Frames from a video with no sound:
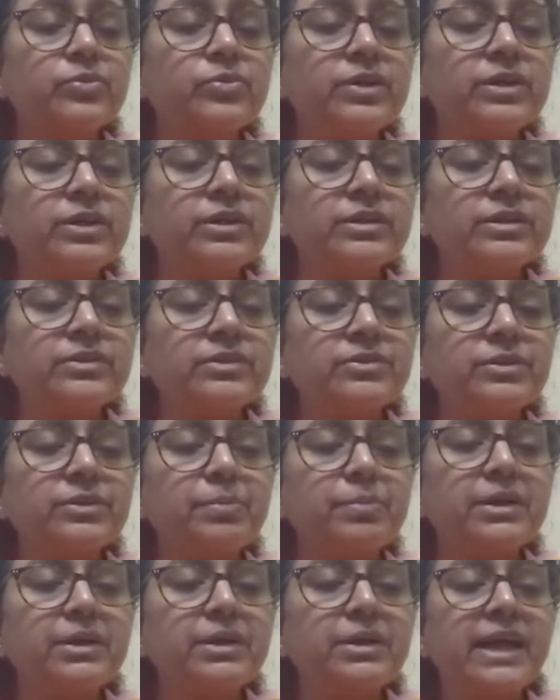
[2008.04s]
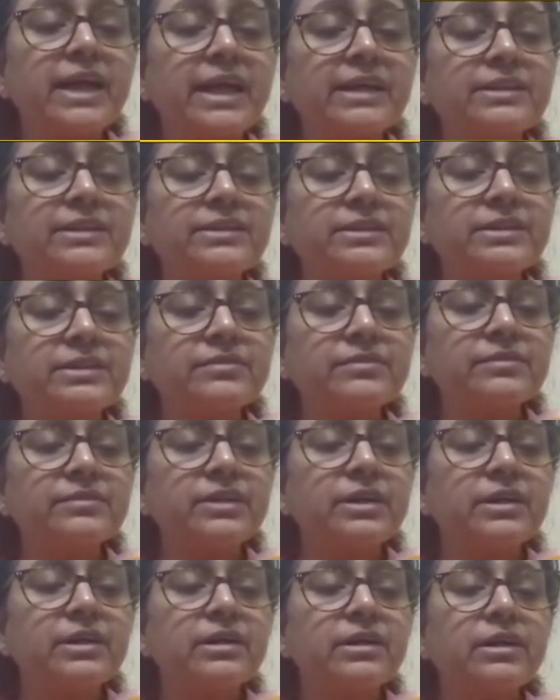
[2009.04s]
were triple negative,
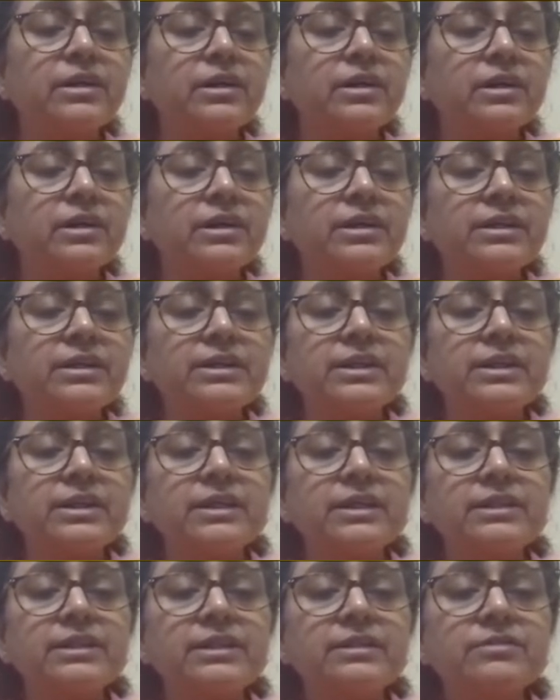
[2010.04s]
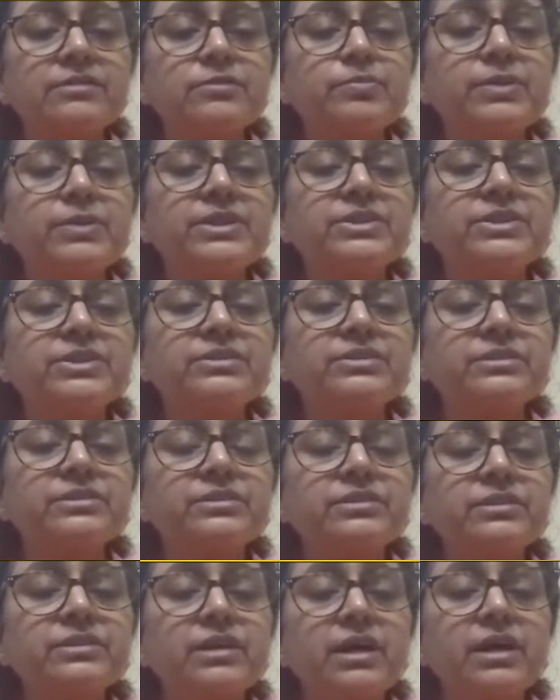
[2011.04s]
in these
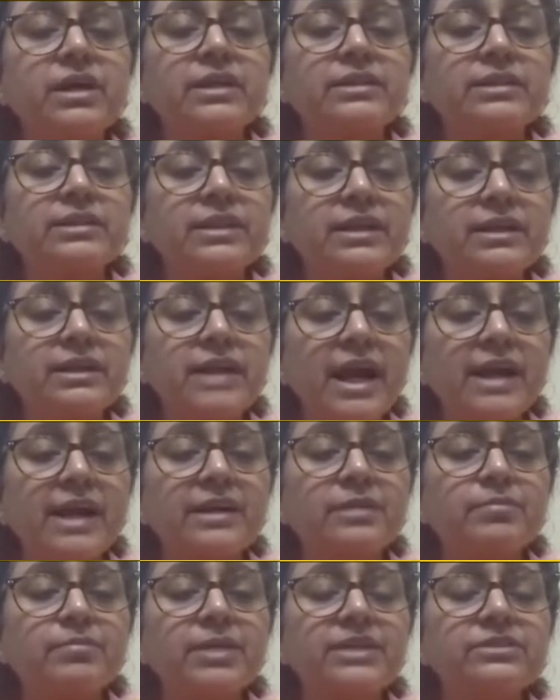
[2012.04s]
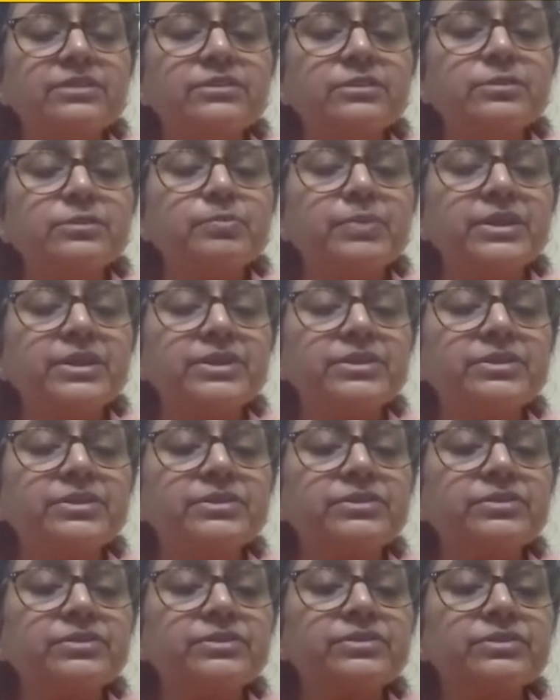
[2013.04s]
patients, they randomized
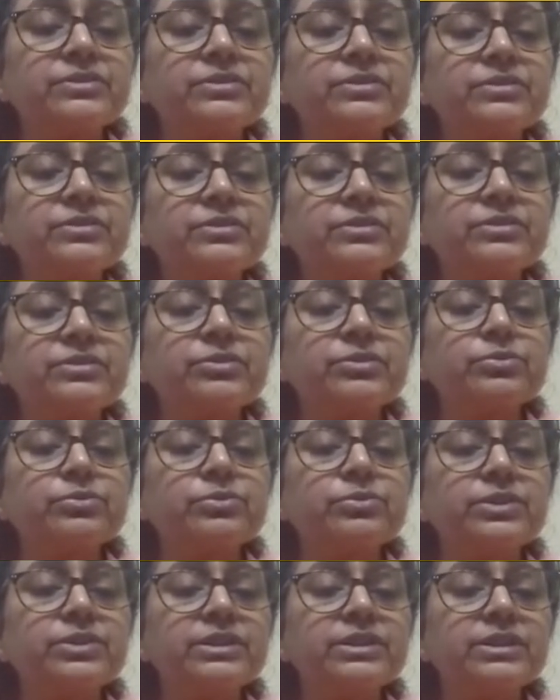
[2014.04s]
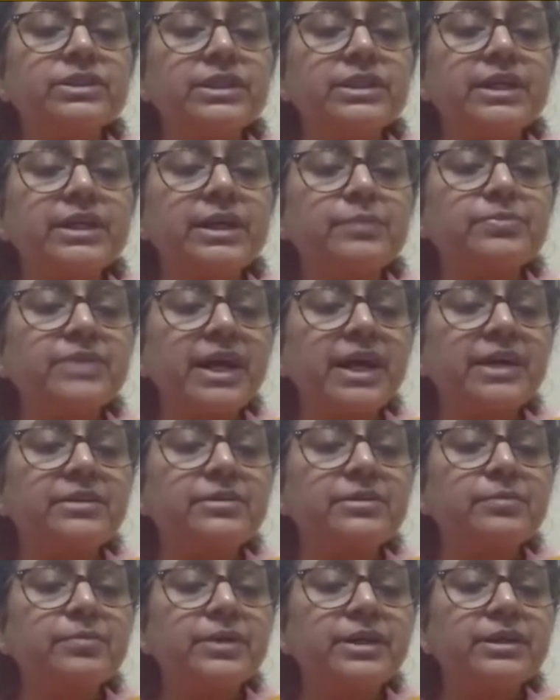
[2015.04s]
patients to either
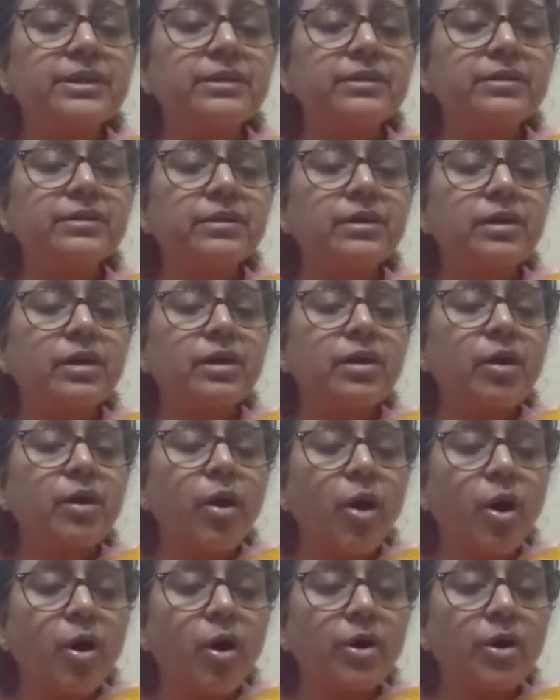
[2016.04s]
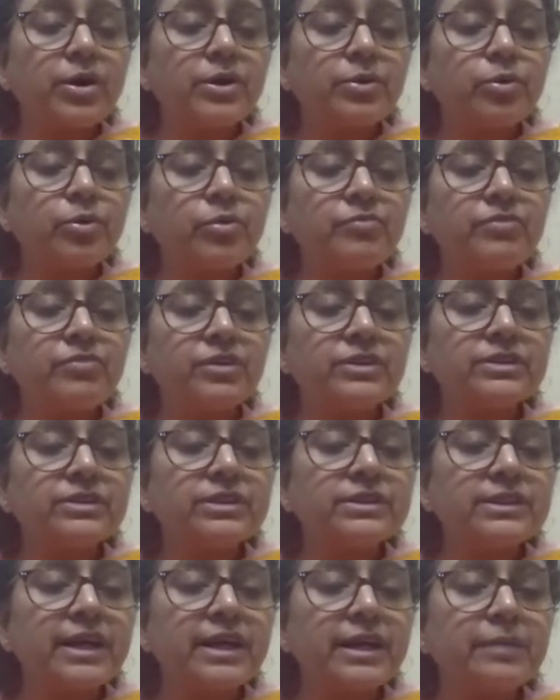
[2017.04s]
capecitabine or no
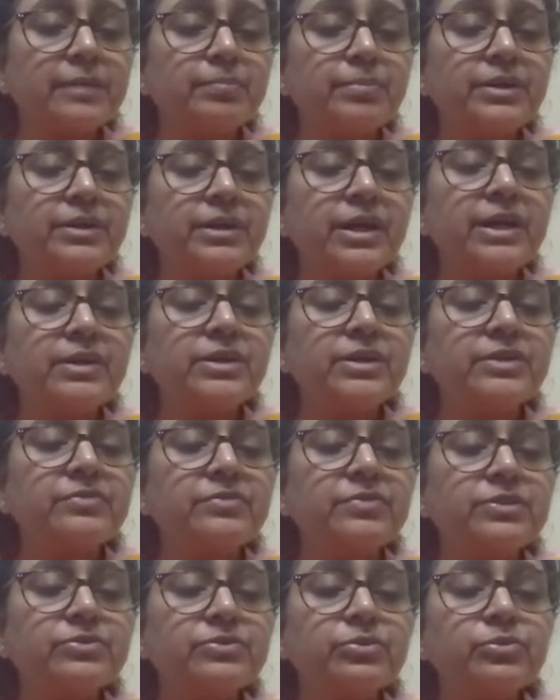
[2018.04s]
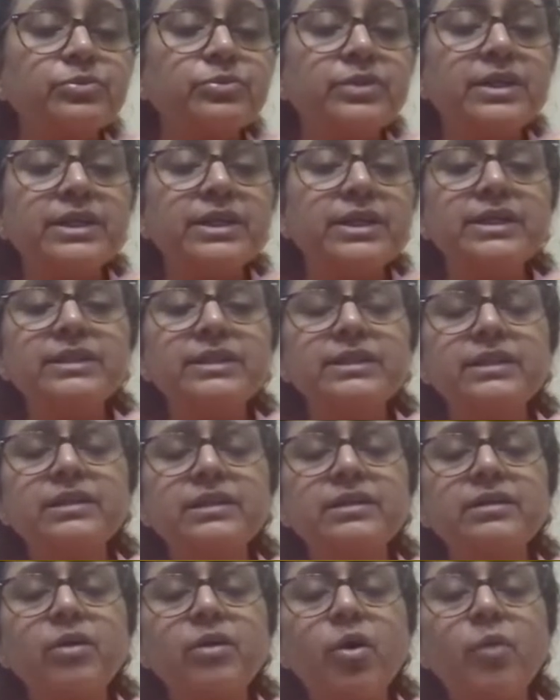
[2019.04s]
further therapy. And it was only in
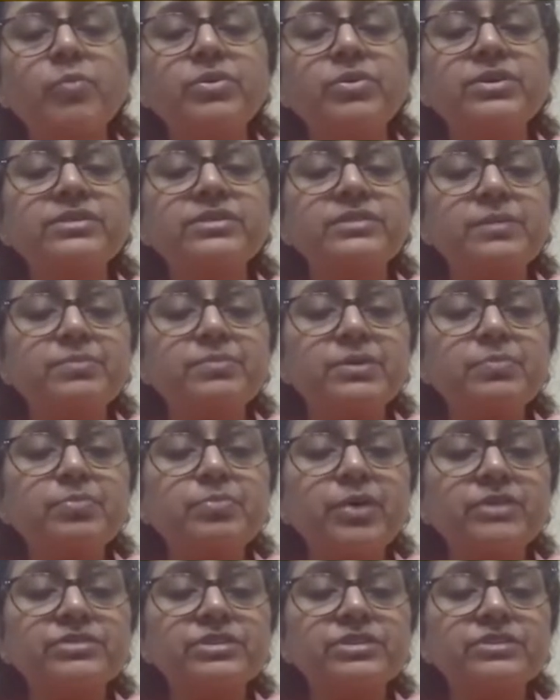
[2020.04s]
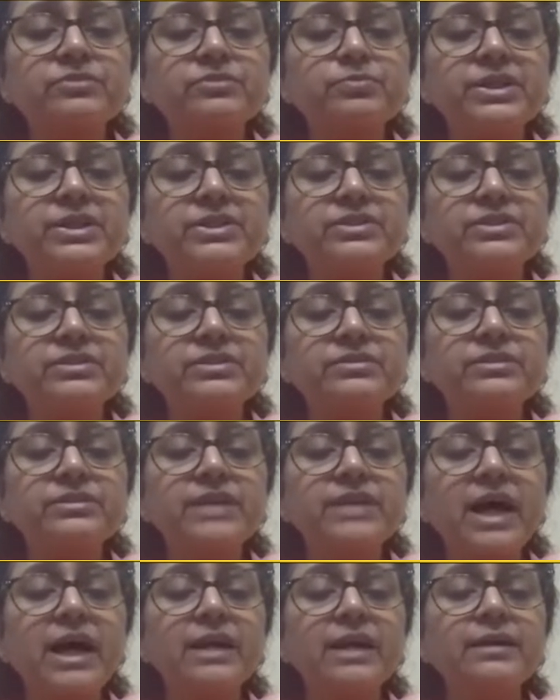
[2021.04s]
the hormone receptor positive patients
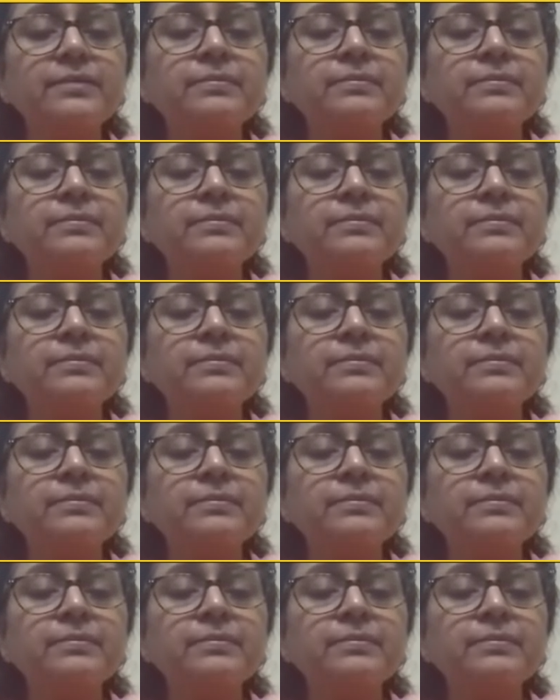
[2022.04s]
that